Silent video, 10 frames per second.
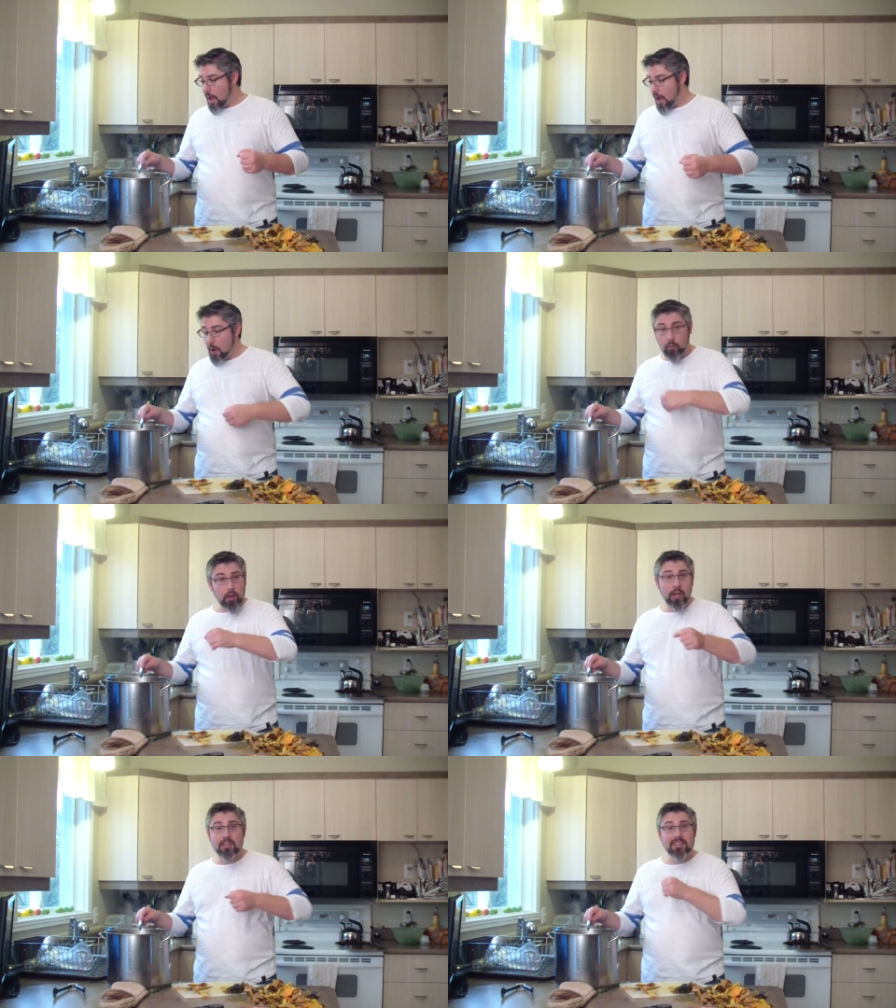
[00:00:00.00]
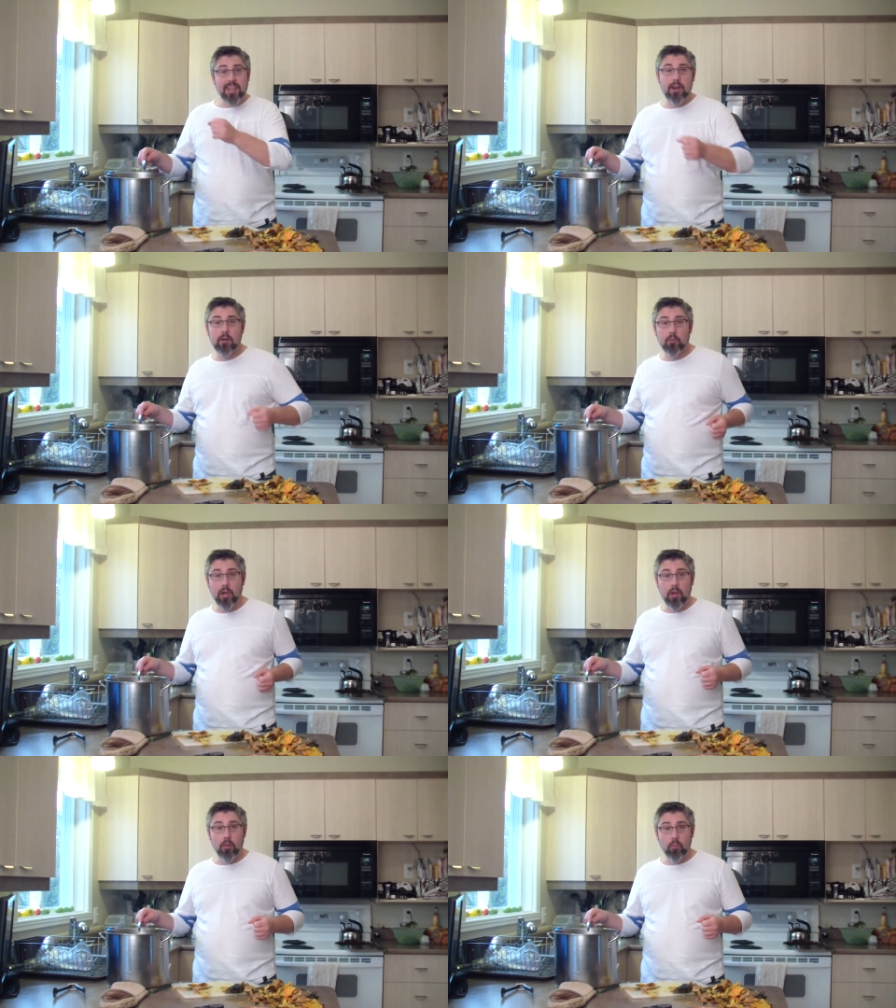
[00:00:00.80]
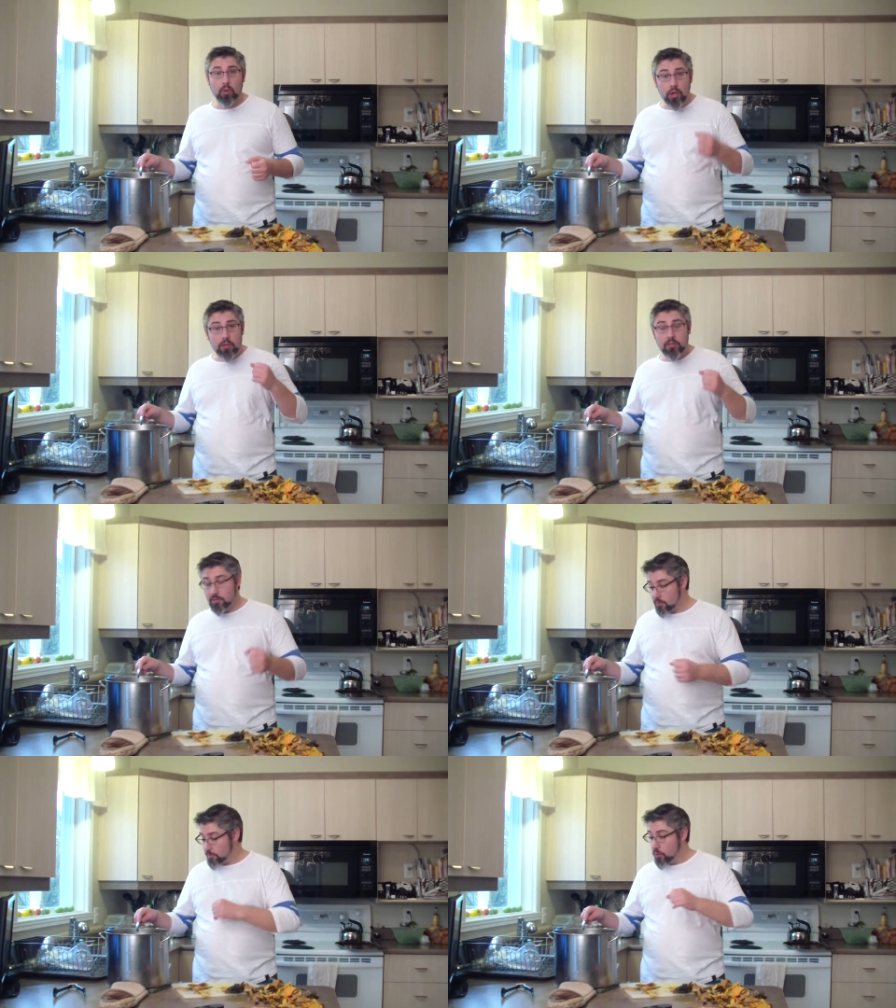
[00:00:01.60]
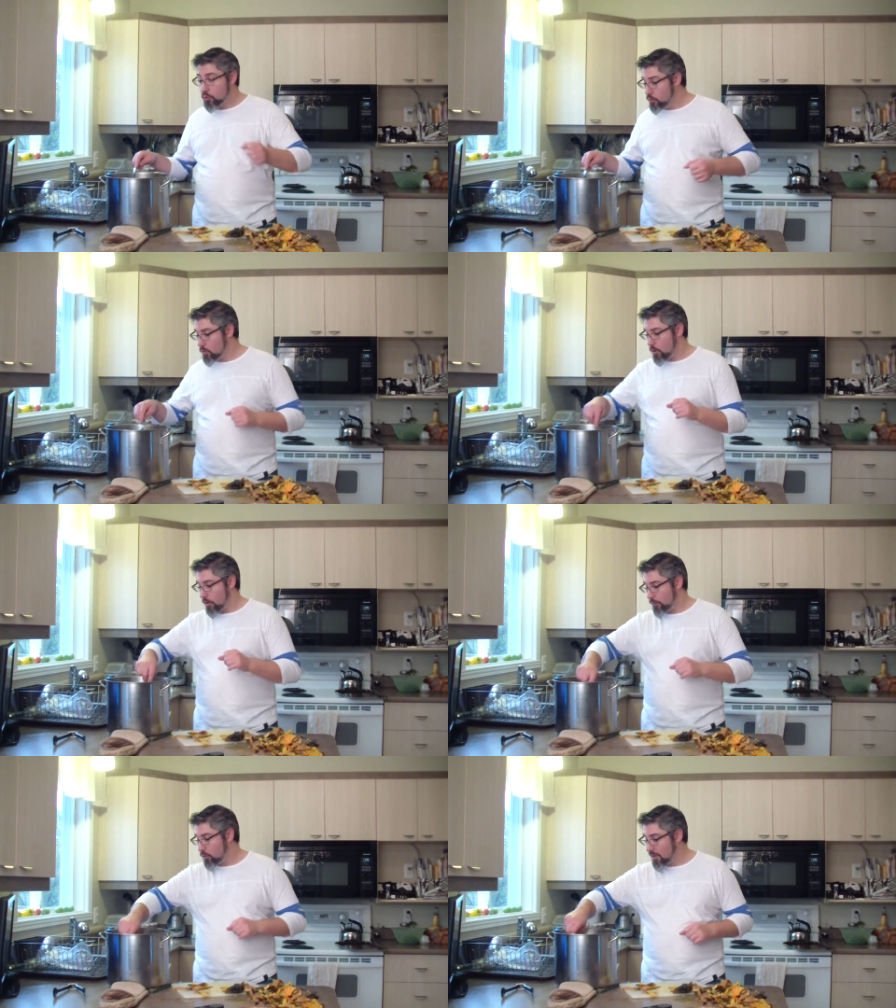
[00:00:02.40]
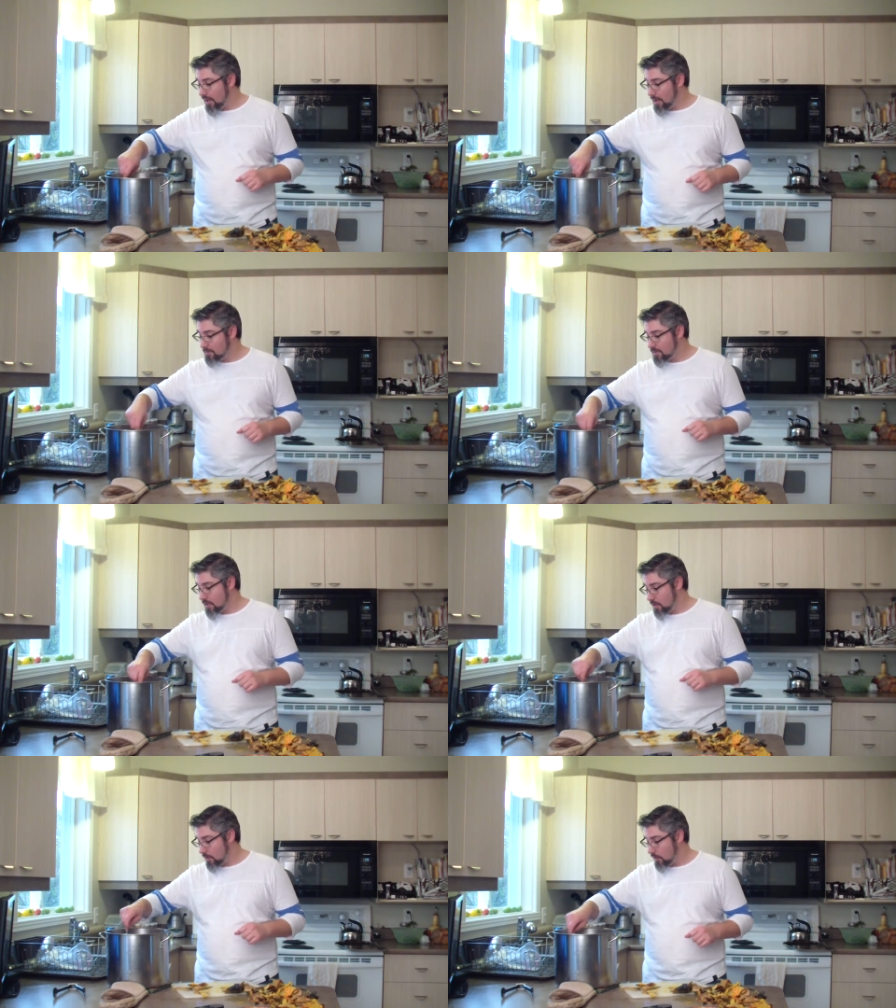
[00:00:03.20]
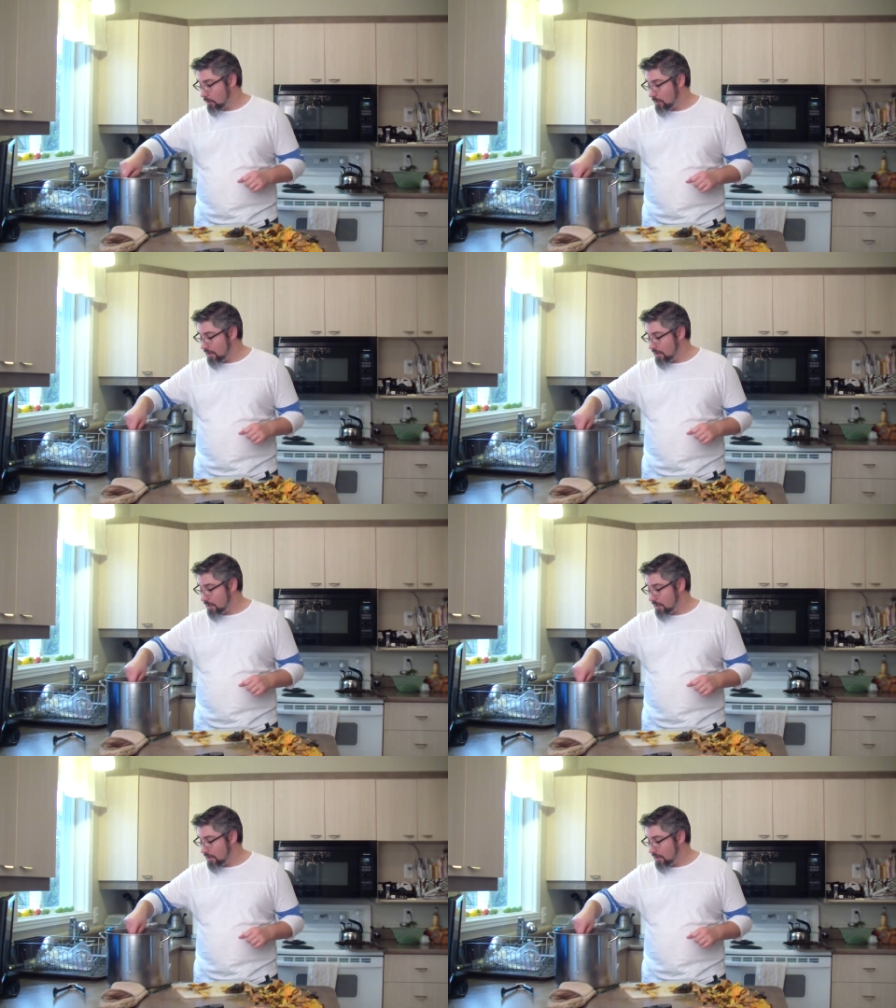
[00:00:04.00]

We're going to stir with a wooden spoon a few times in the